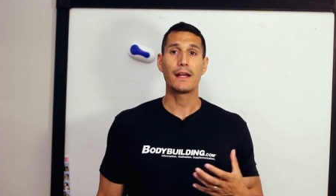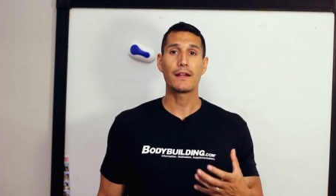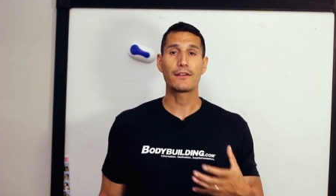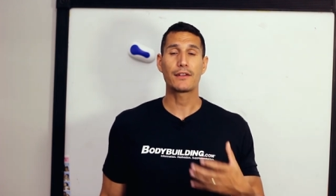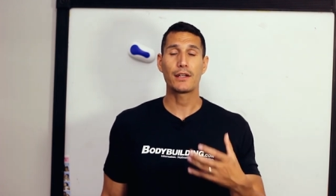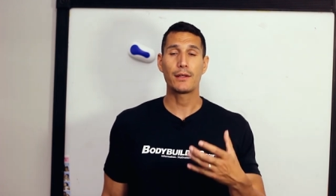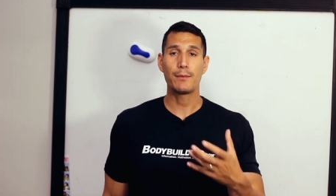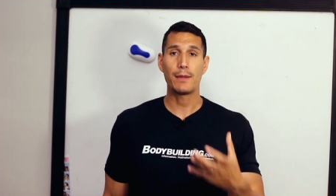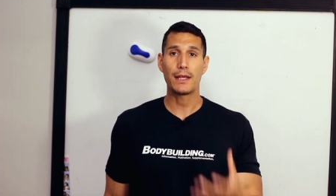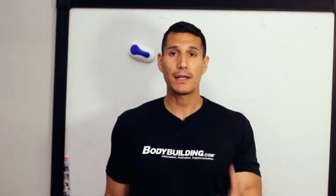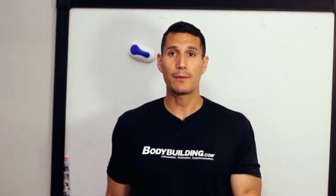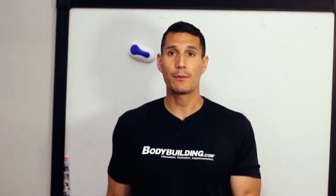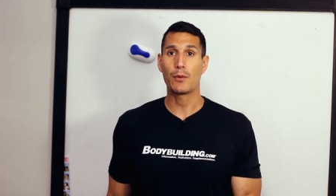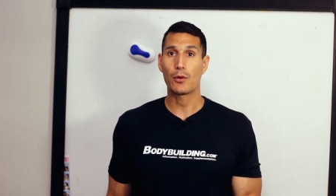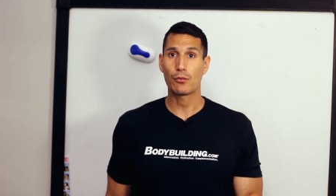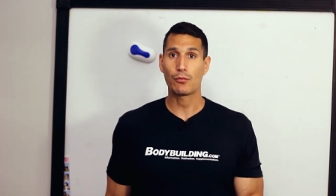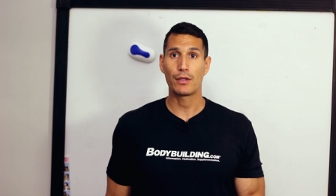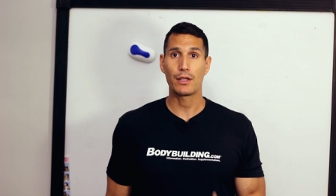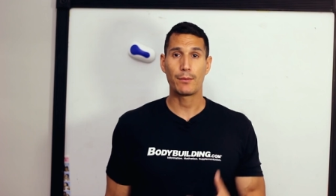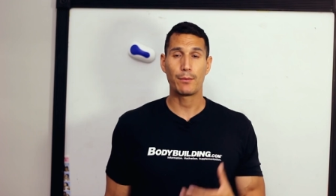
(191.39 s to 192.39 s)
That's going to make it
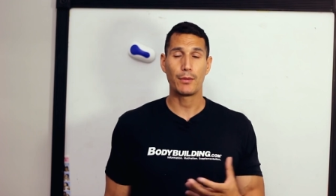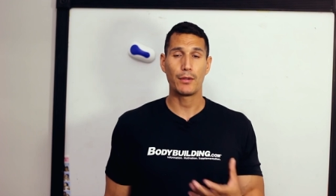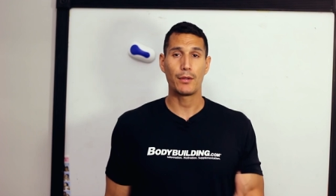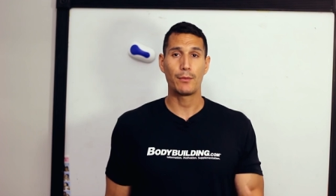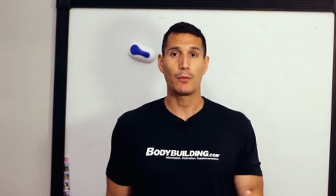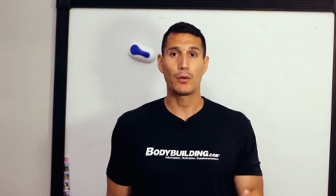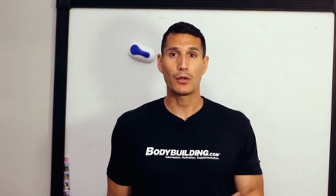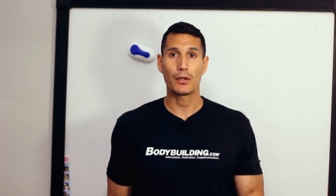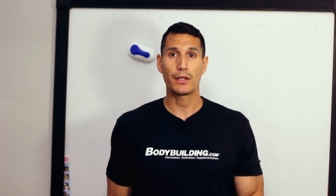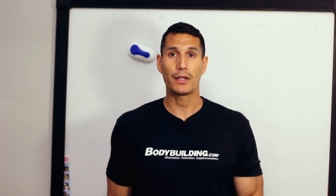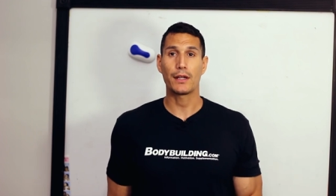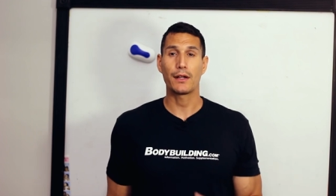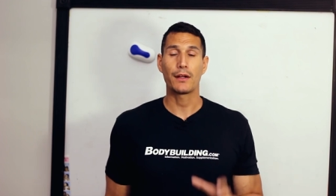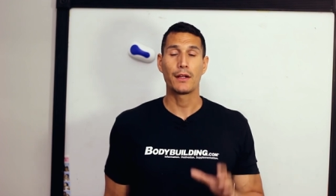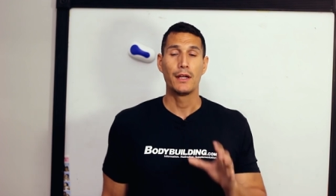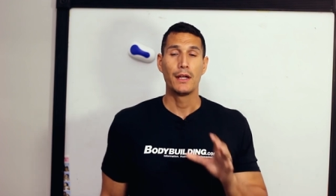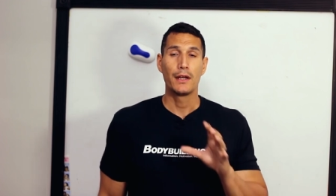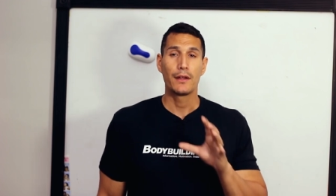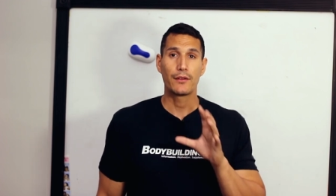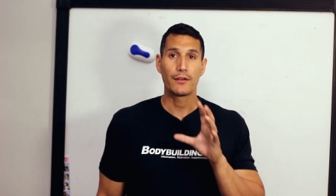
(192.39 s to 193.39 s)
more readable and more
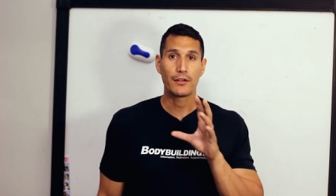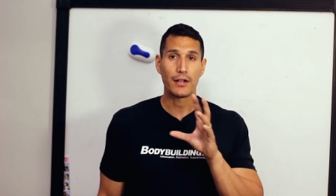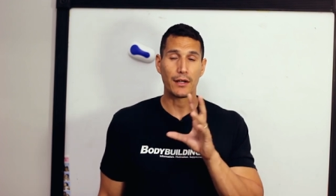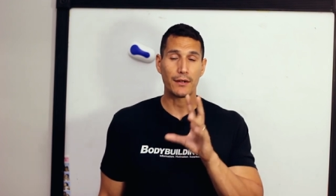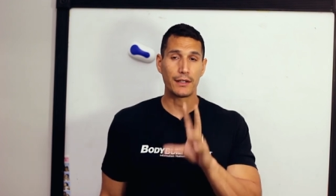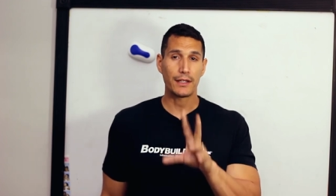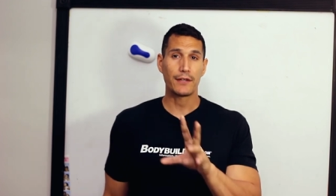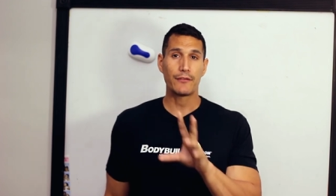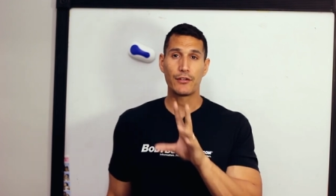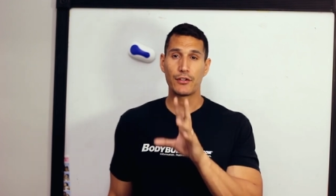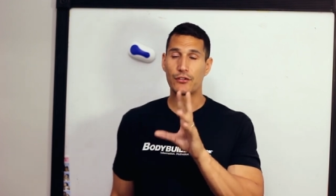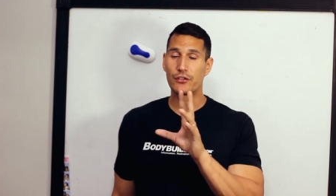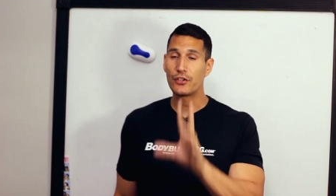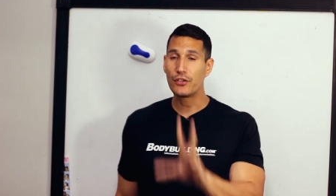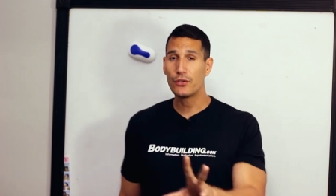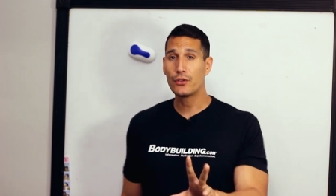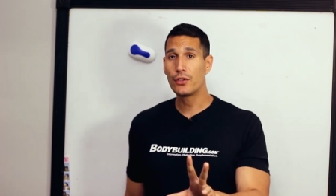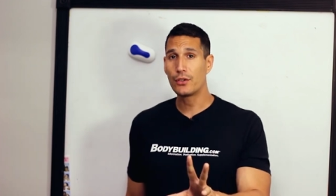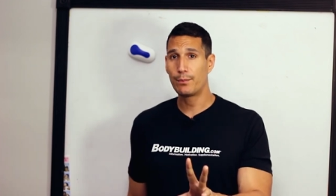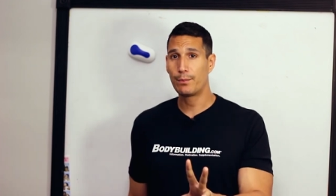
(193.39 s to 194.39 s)
clear. There, I'm going to give you
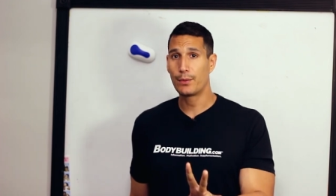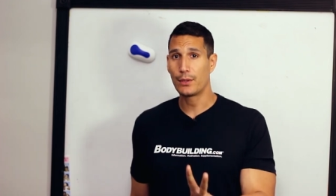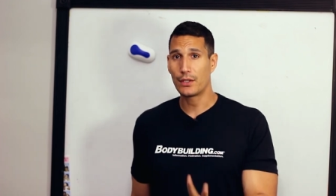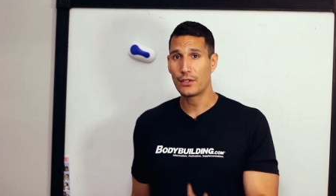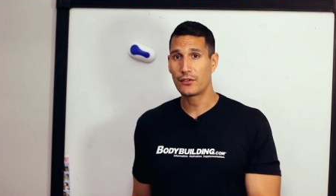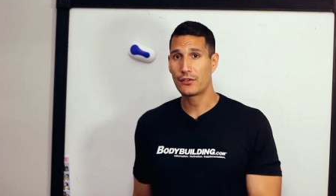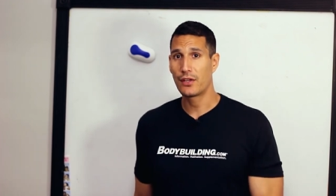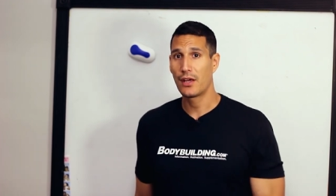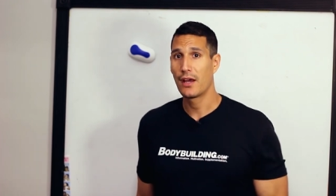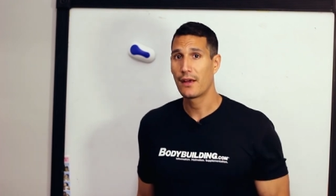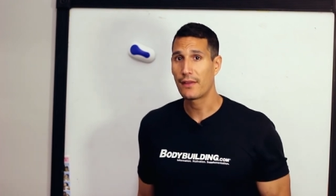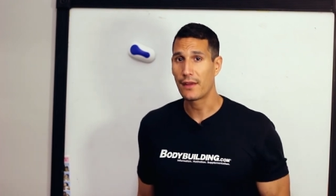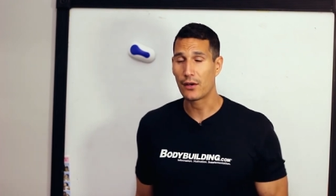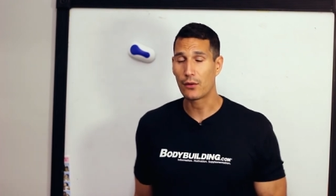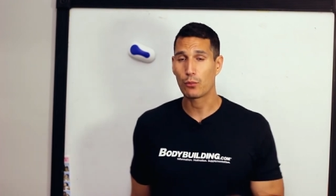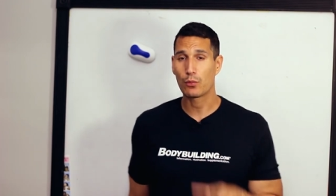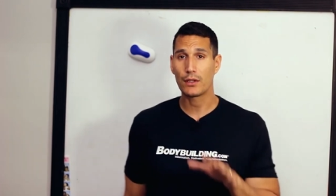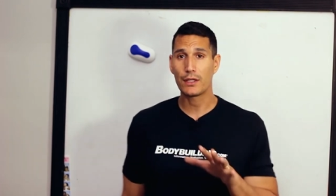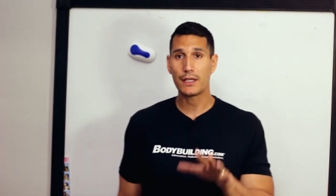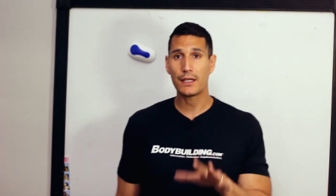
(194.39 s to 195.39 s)
two good books that
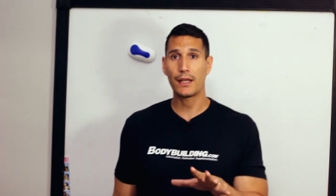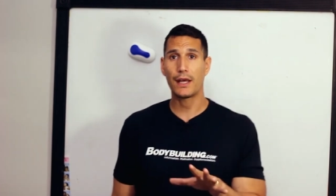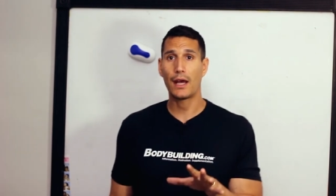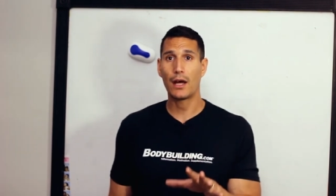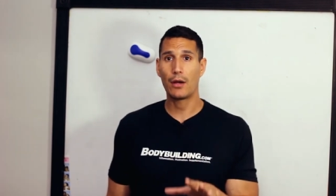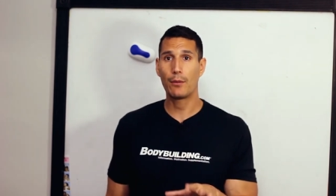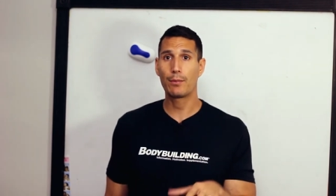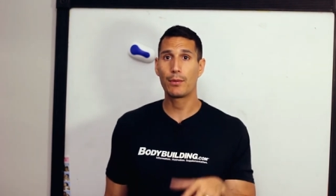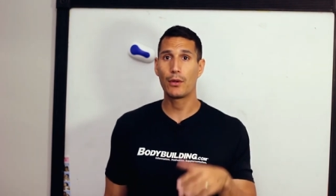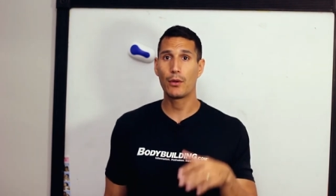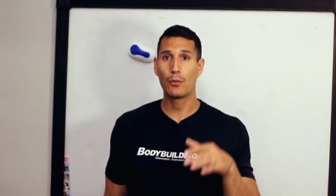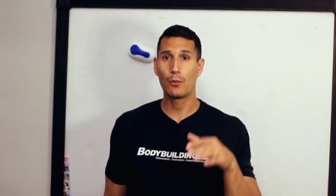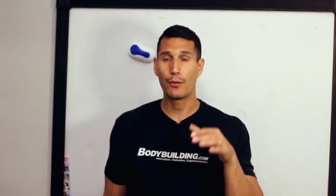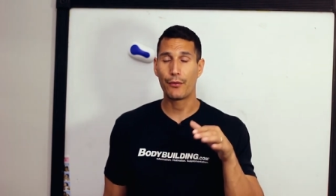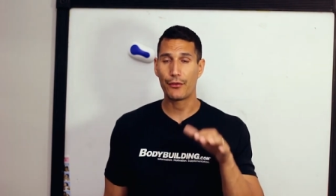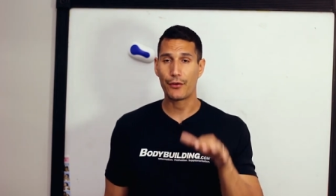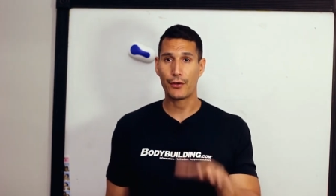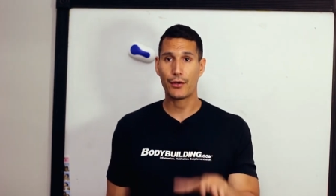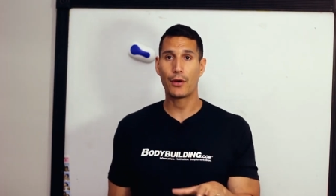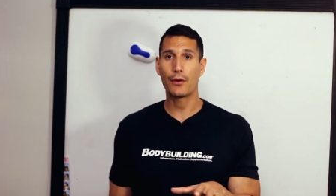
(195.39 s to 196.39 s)
are really going to help you
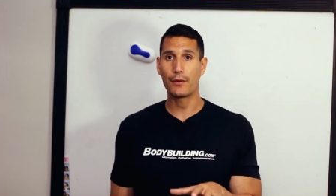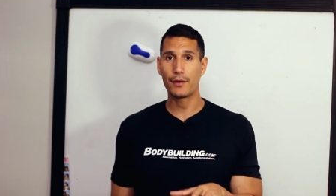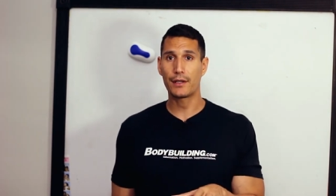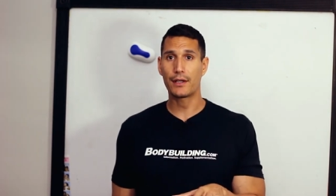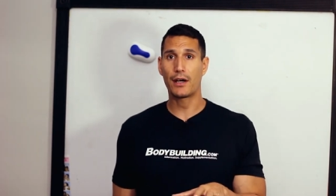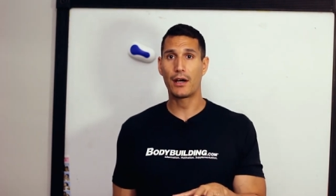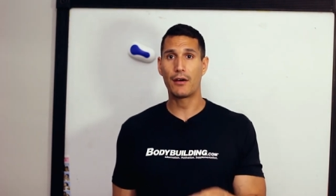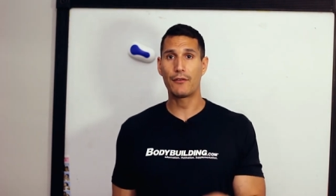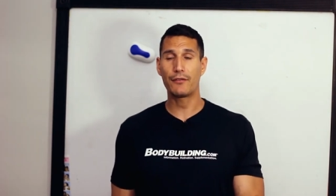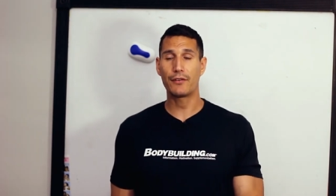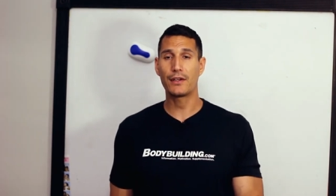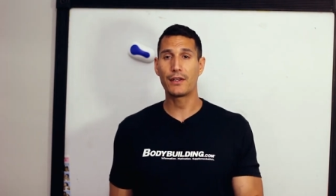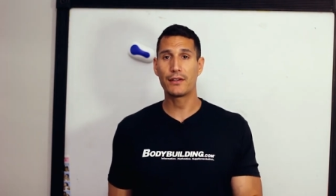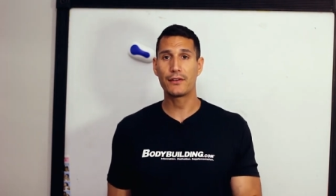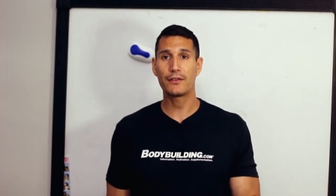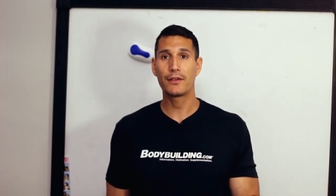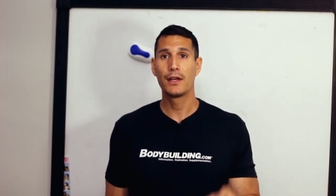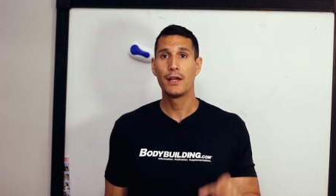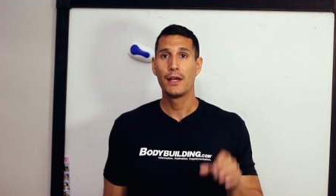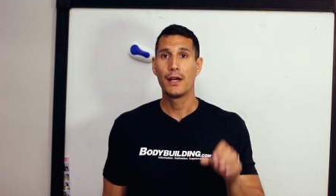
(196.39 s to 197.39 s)
with your coding
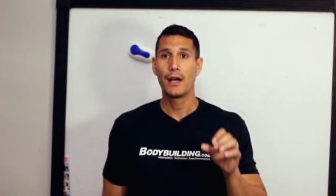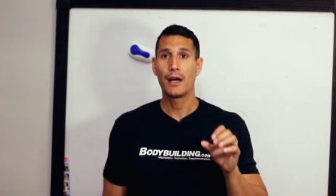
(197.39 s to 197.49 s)
confidence.